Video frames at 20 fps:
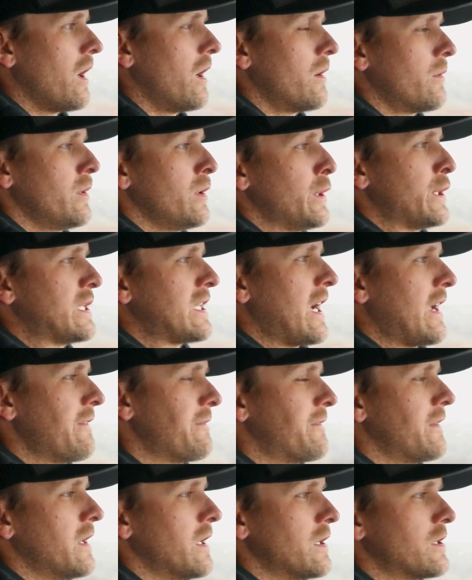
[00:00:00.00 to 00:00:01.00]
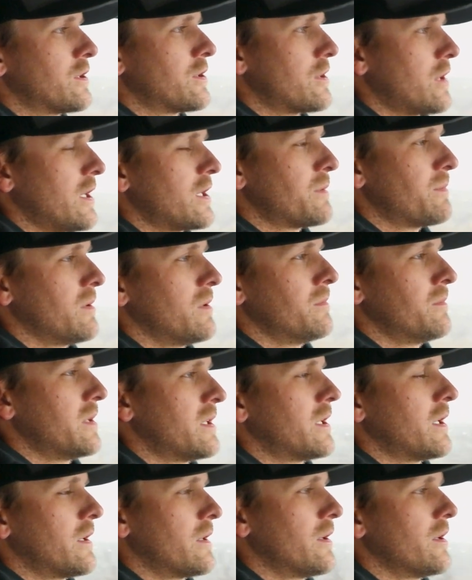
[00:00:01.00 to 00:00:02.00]
really tight fitting stretchable
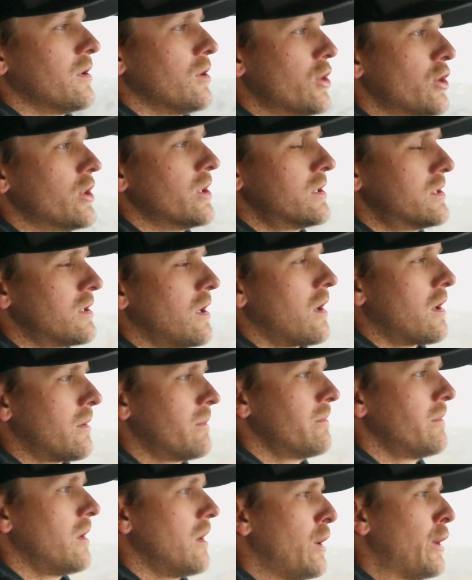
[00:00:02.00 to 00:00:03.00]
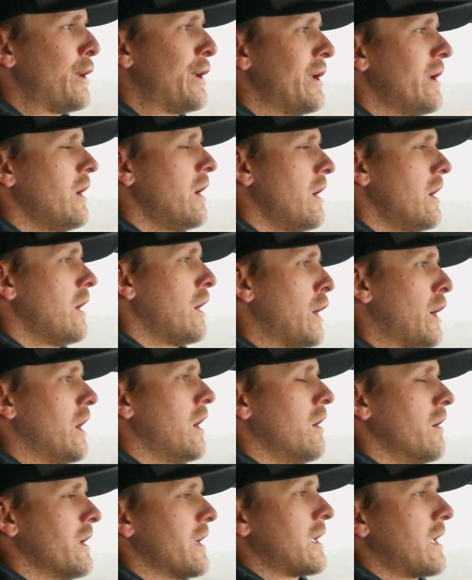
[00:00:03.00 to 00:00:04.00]
material hoods on them.
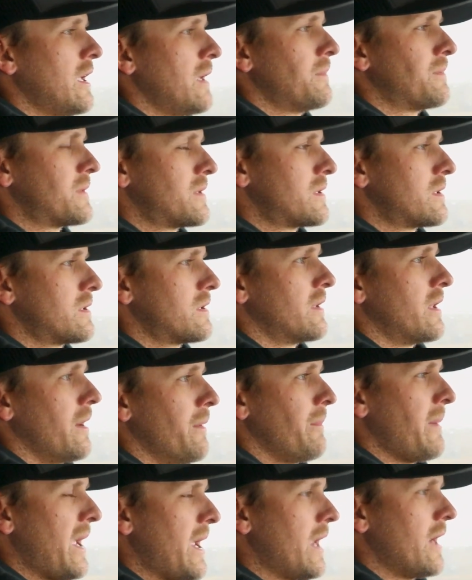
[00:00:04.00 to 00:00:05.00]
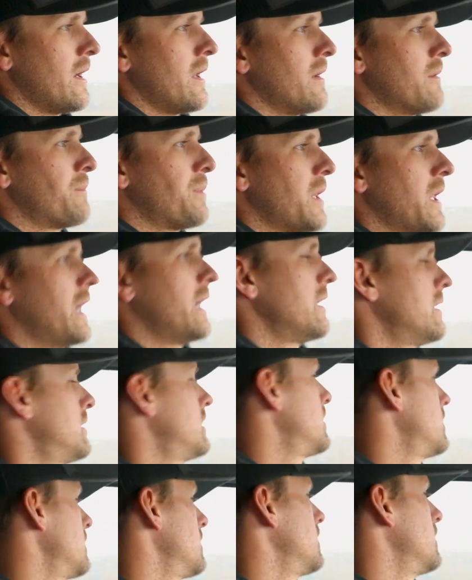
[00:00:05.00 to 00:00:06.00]
It keeps their mane in place.
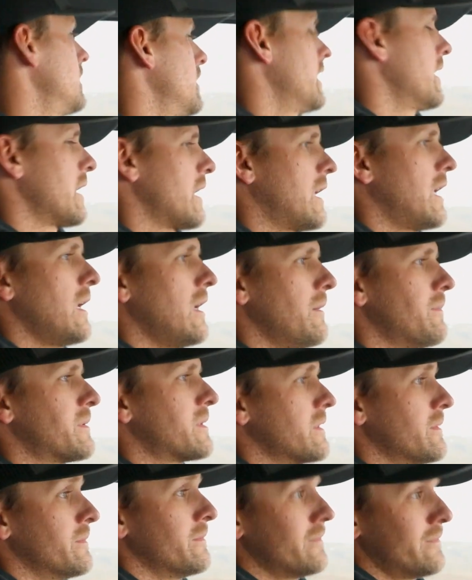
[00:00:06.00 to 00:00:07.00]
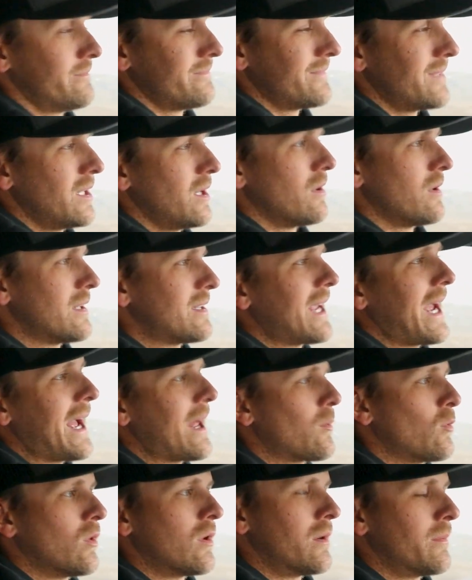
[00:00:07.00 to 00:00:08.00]
It keeps them, a
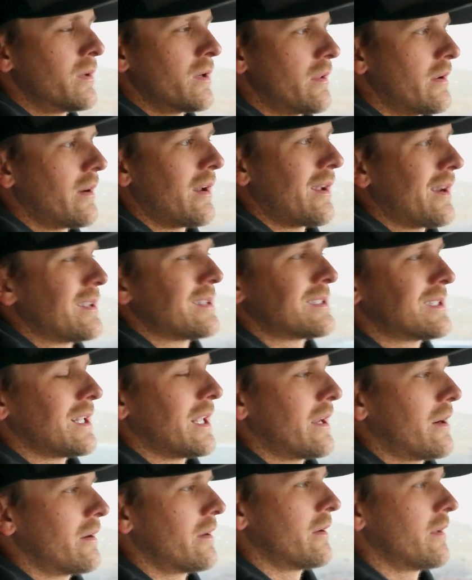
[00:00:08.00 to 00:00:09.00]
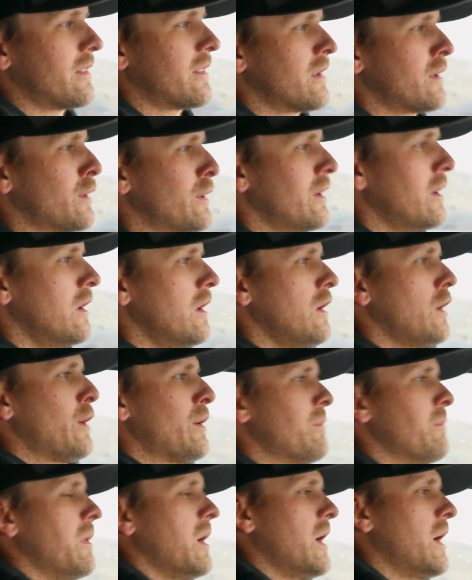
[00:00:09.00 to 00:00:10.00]
tad warmer. They're not insulated or anything,
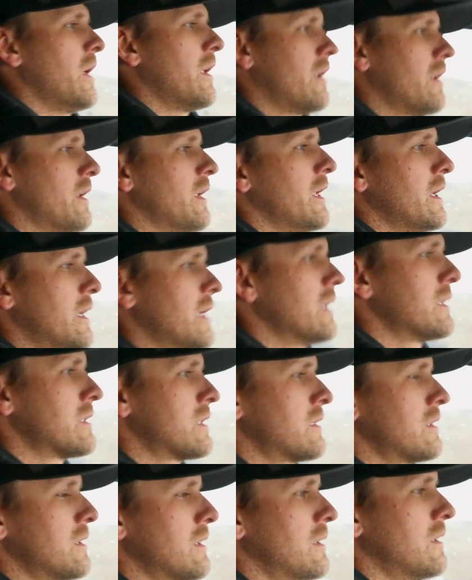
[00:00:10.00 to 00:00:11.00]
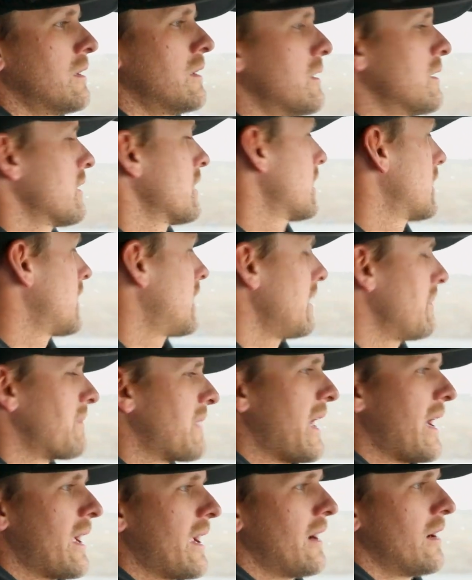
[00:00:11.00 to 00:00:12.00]
but it does keep
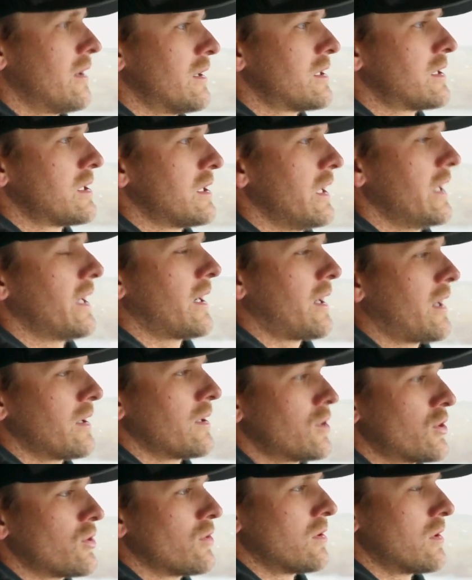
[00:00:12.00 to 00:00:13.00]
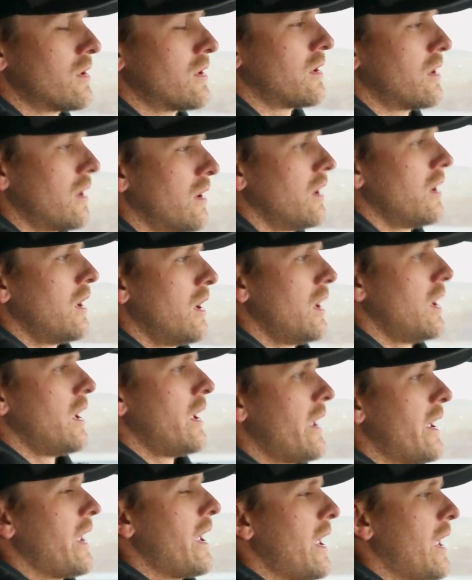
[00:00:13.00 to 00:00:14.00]
that hair slick and short
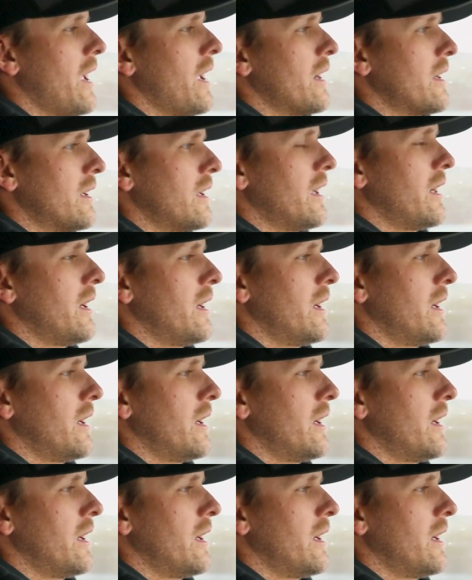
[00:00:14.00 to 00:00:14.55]
and